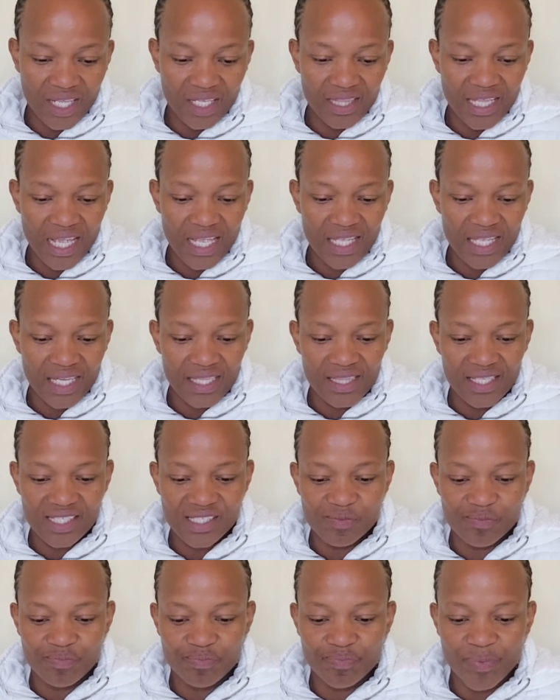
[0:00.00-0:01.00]
They get these
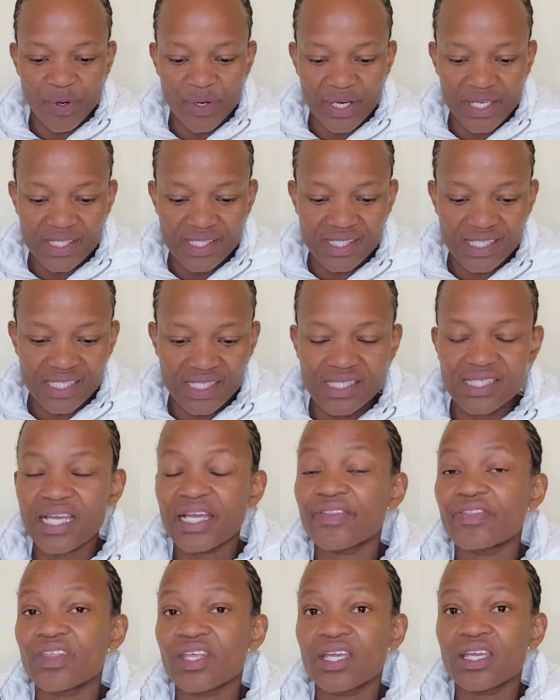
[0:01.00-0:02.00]
bonuses, I
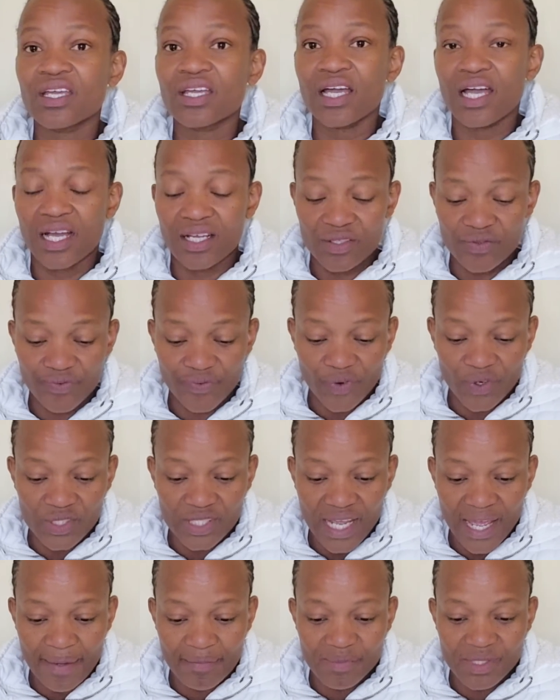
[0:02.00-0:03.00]
think, at 4
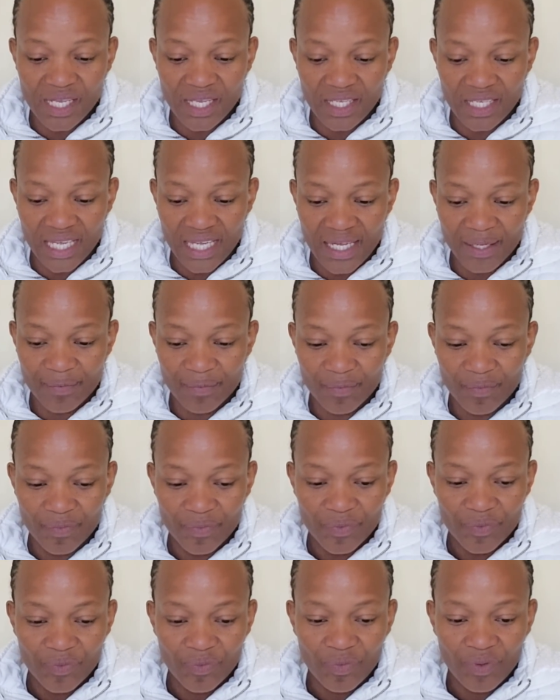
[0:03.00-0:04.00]
times a year.
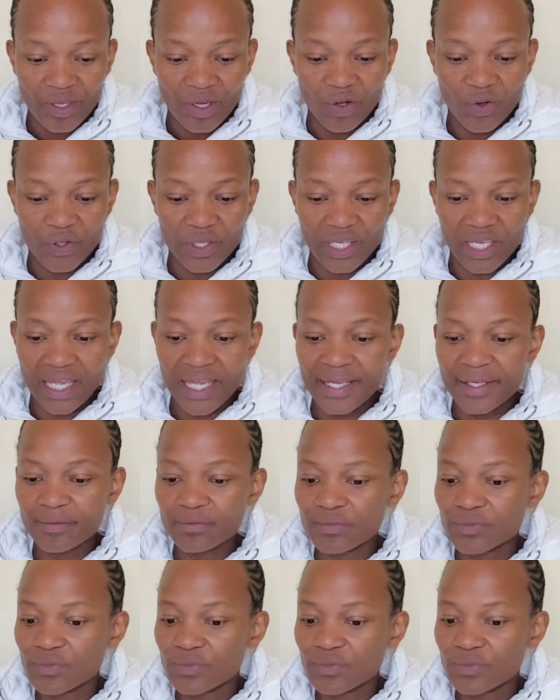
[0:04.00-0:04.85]
Okay.